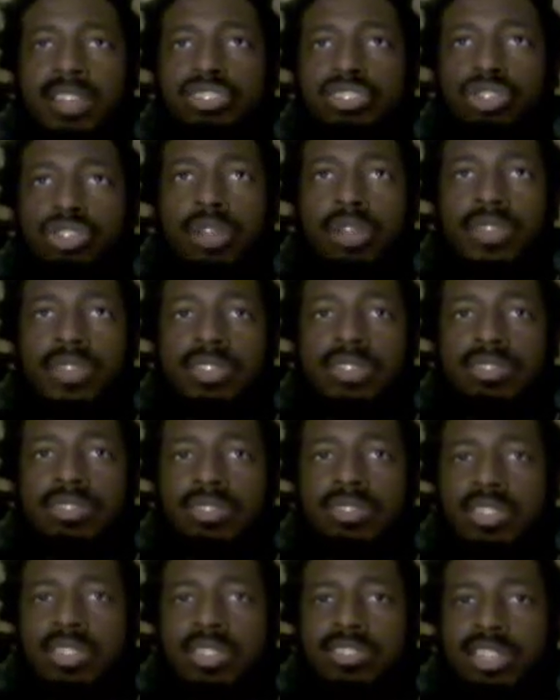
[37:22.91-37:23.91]
service
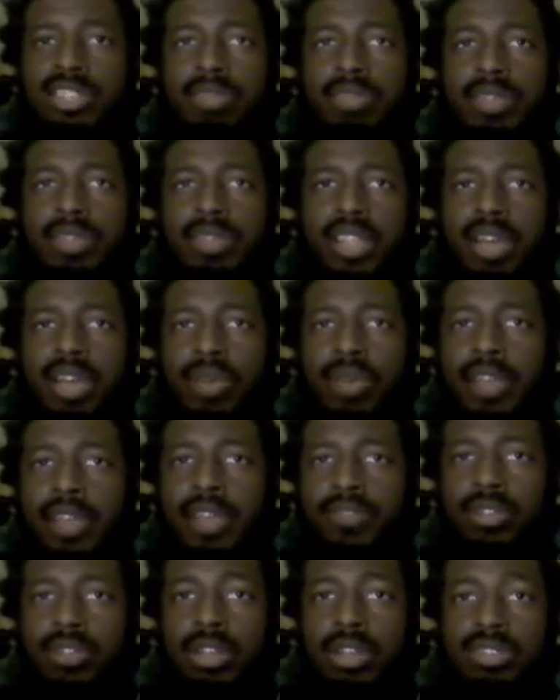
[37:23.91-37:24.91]
that's going to be that way
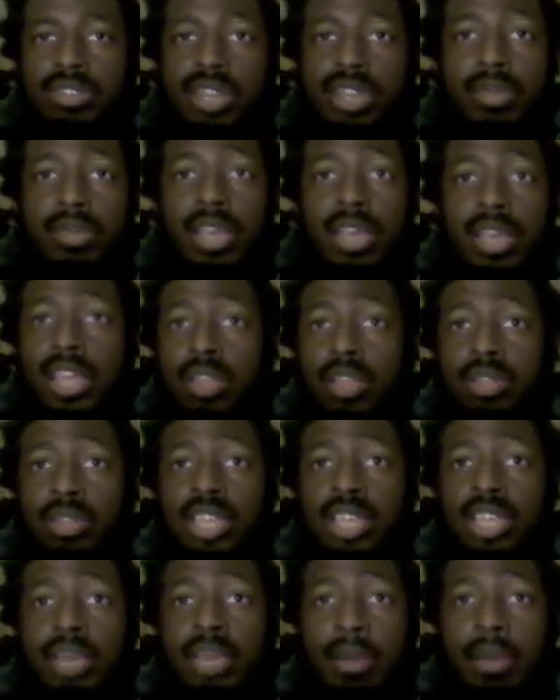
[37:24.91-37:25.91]
for a long time. The only
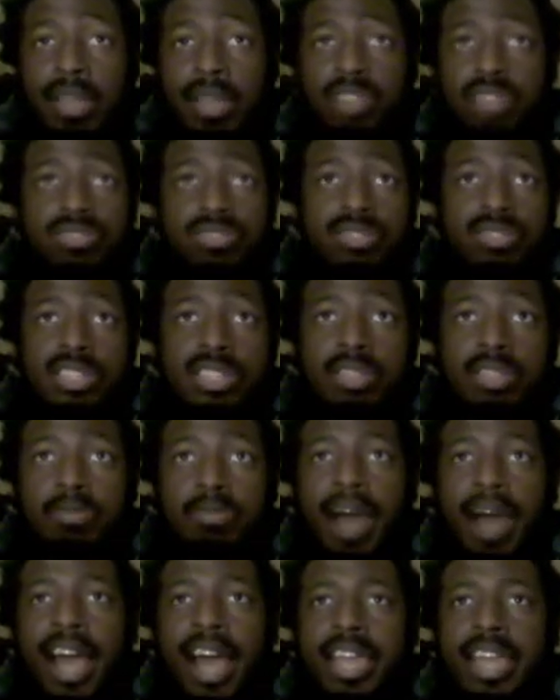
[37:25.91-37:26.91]
game I'm interested in
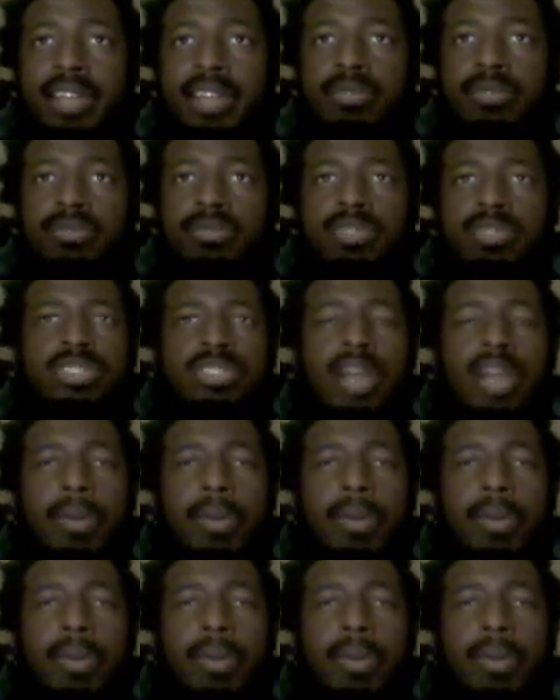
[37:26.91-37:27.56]
buying, there's a couple,